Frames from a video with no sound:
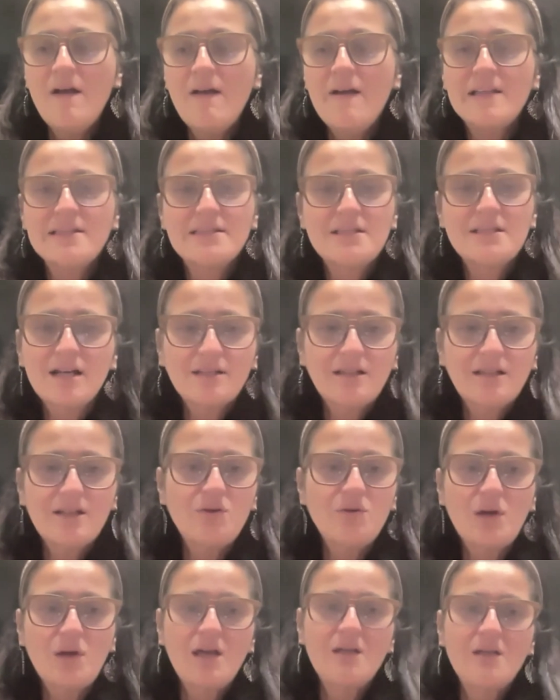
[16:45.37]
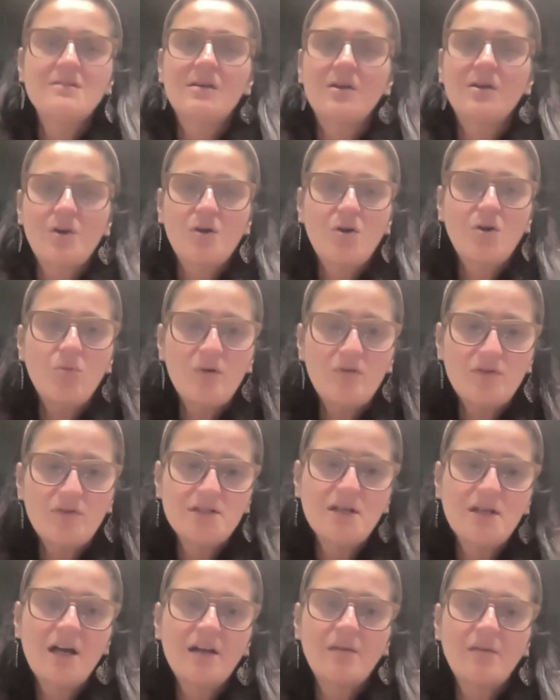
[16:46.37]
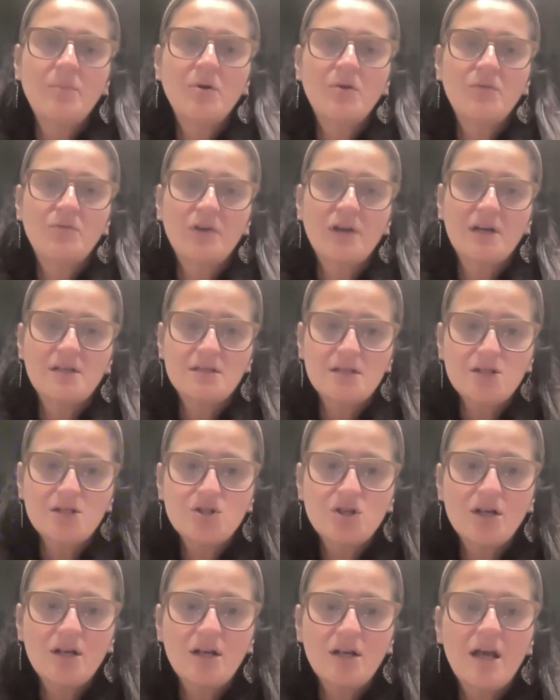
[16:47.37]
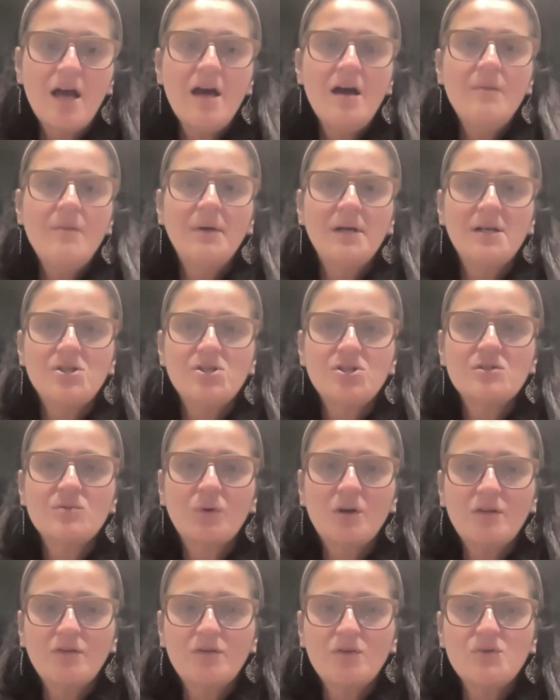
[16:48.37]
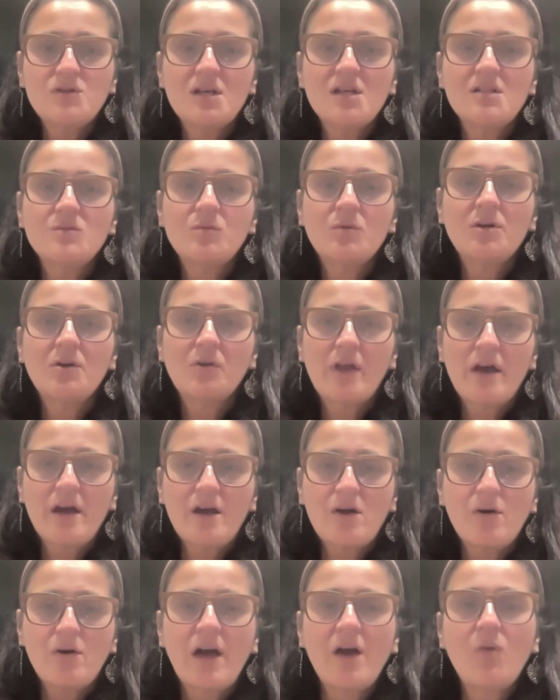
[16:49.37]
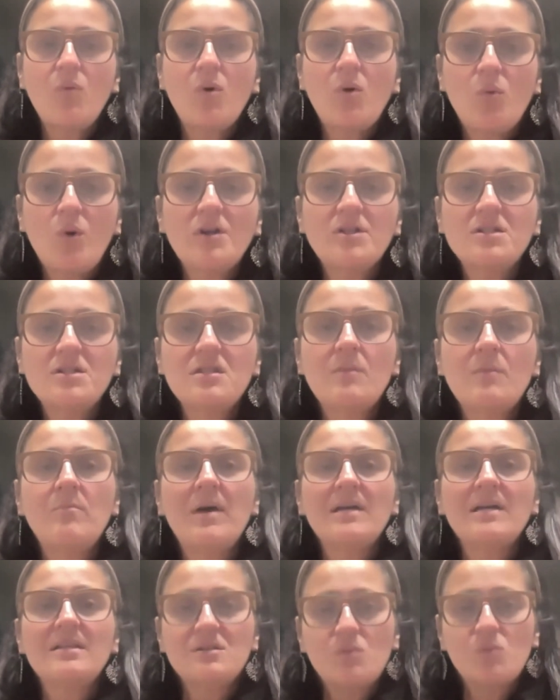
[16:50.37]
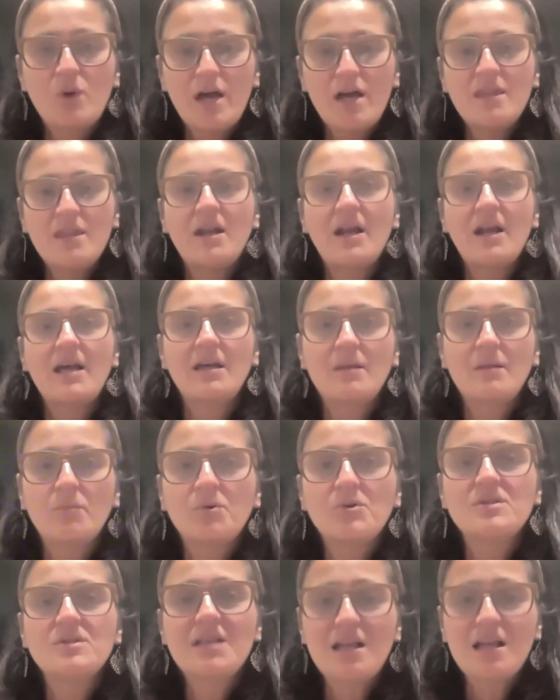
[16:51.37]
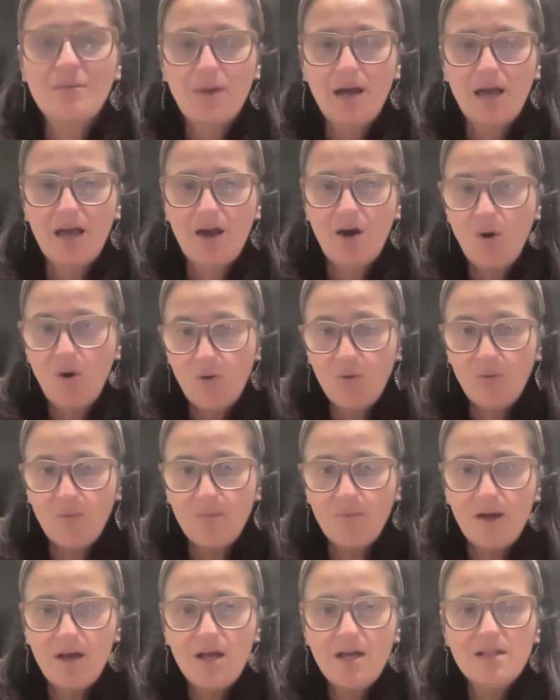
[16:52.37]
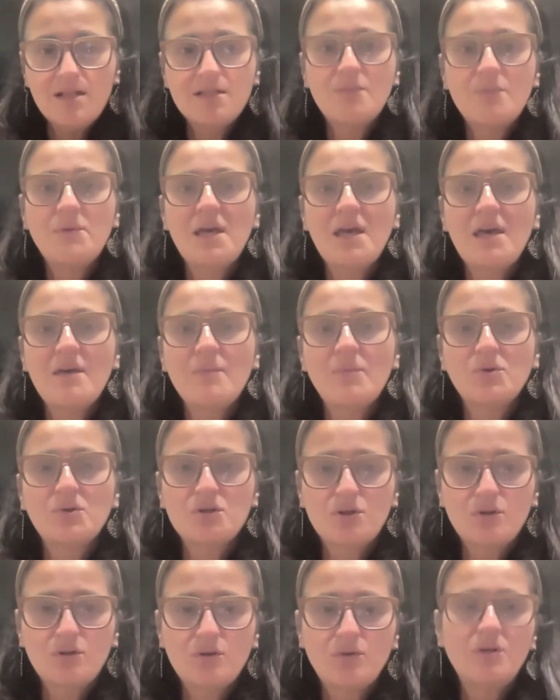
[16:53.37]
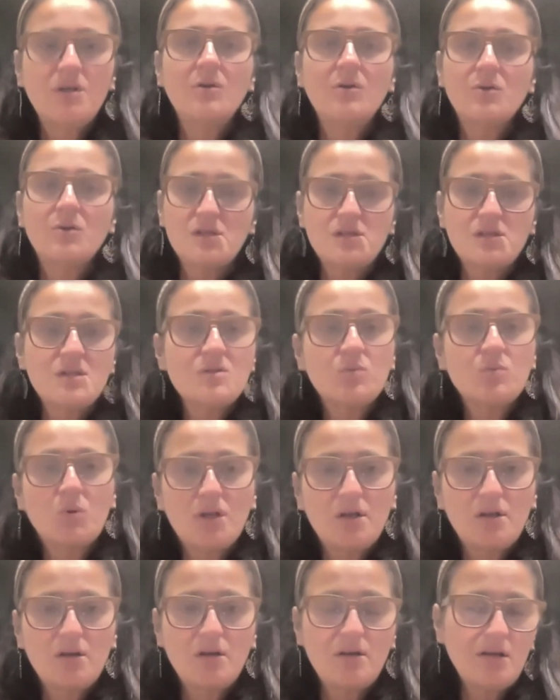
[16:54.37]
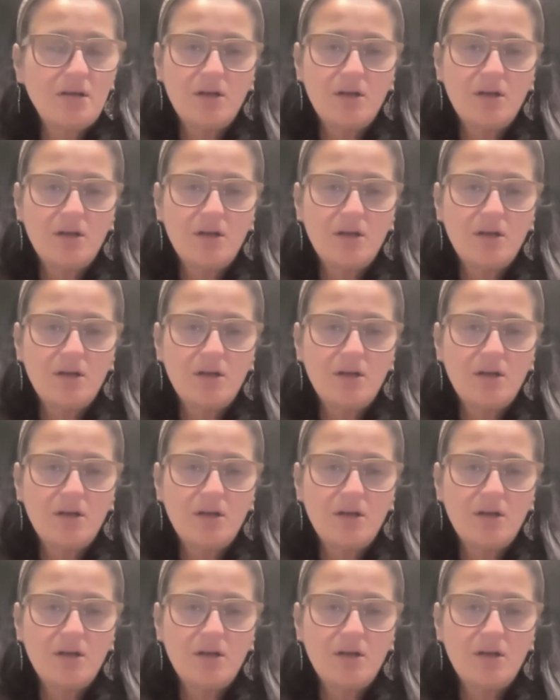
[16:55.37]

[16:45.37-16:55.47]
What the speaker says: It's not that you can't sell your home if it's not in perfect condition, but it's just one of those things where you're like, okay, well, what's the best way that I can present my home to be able to, this is what,